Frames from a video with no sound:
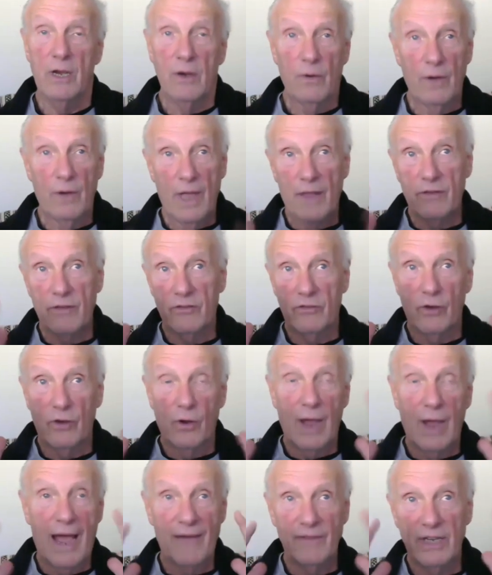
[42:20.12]
And
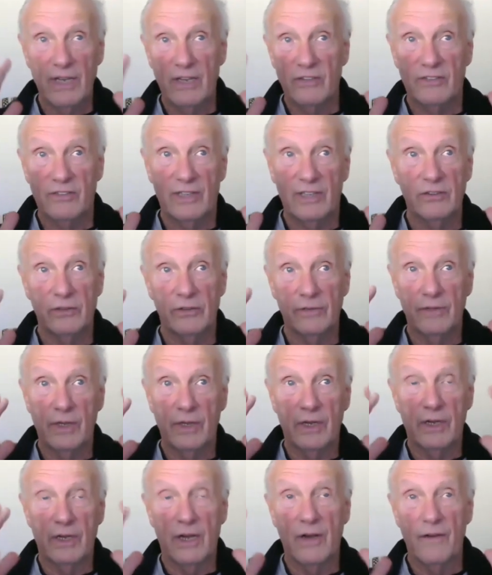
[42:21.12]
so having a sense of
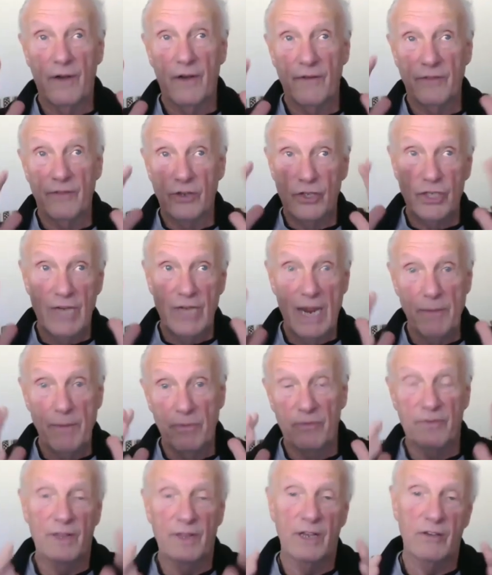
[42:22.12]
the shape
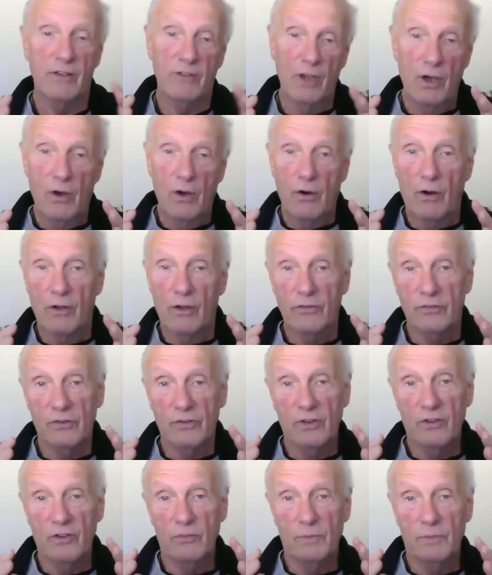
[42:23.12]
of things also
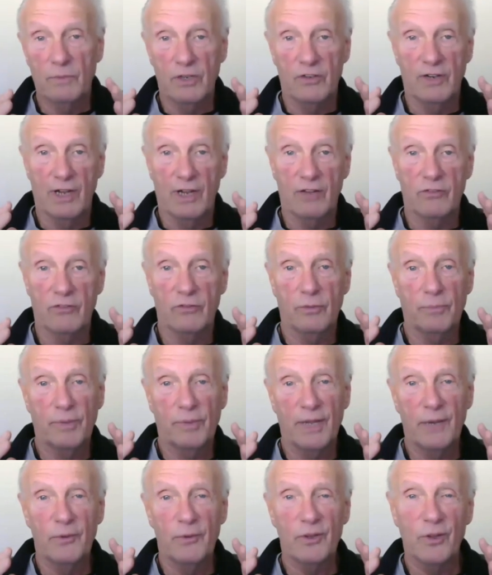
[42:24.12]
gives me a chance to
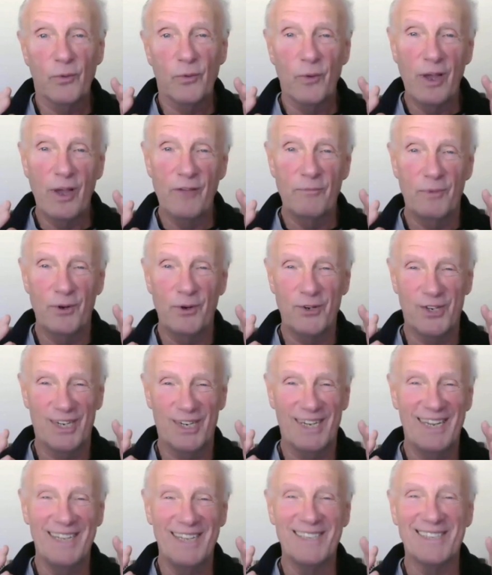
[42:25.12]
play with the wave
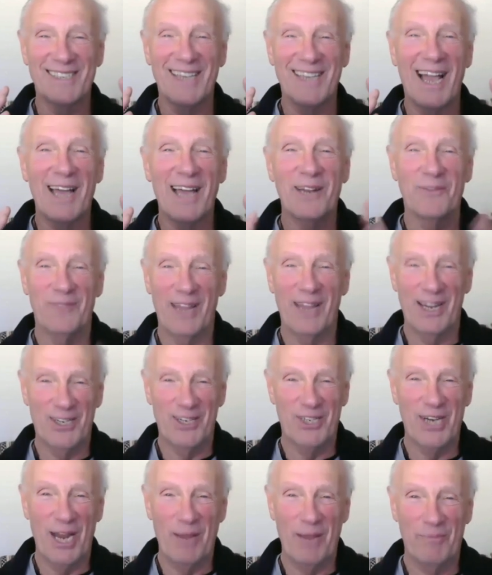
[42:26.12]
motion inside of that
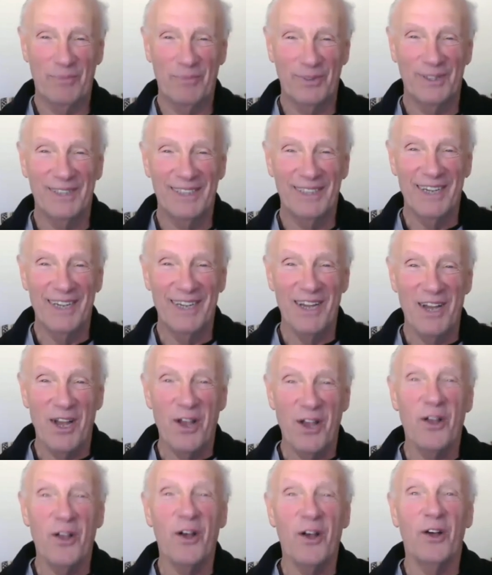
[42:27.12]
shape.
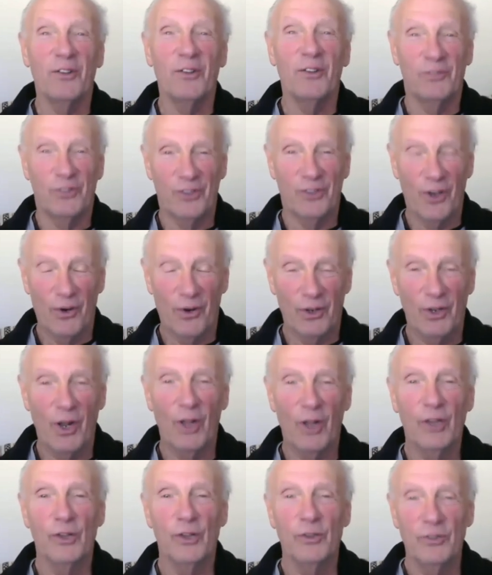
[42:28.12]
So it
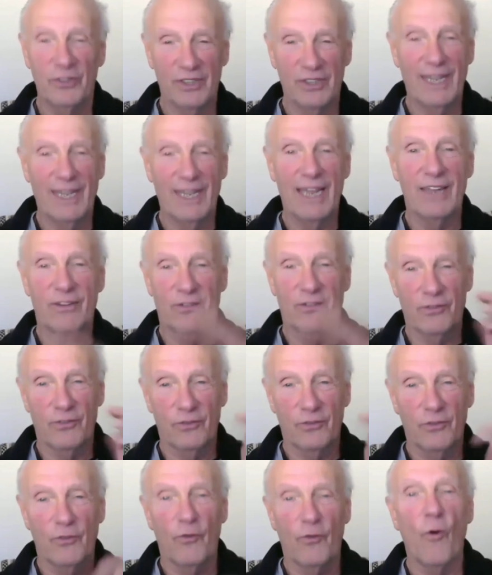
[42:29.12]

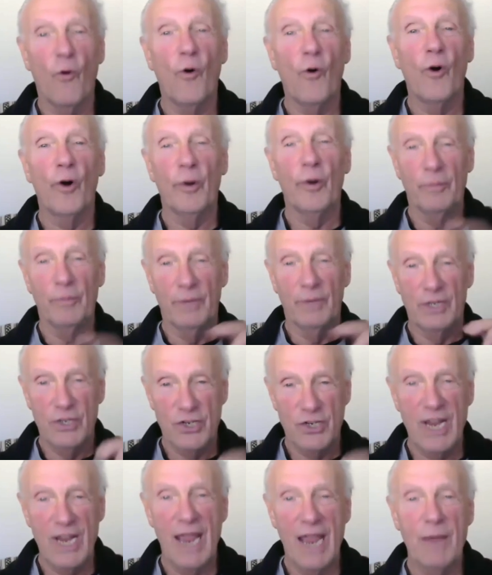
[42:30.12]
elucidates form and
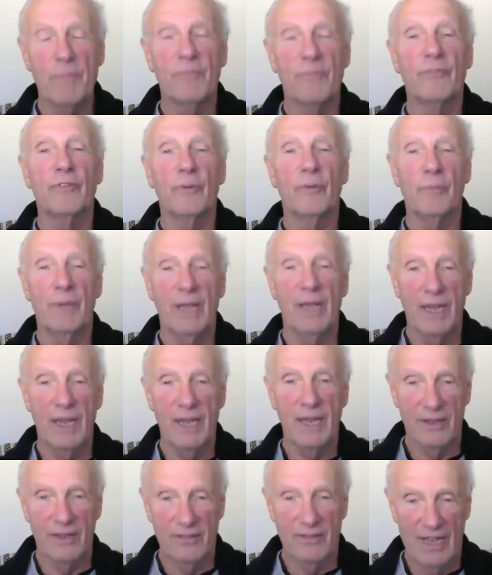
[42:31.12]
shape for
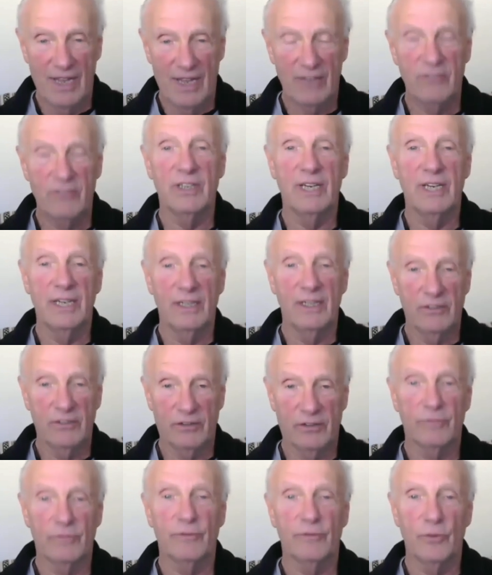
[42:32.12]
me, and
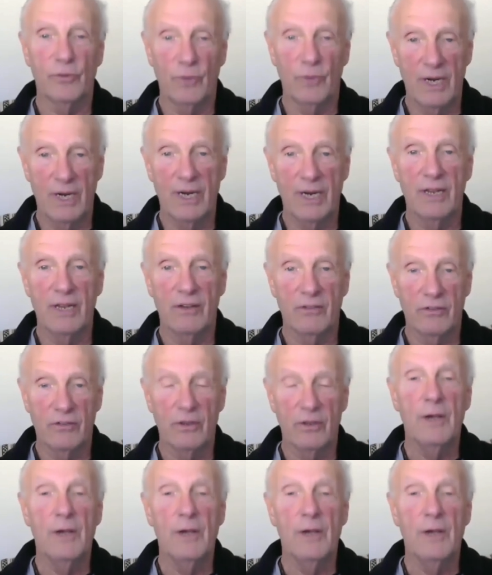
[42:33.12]
densities and fluidities,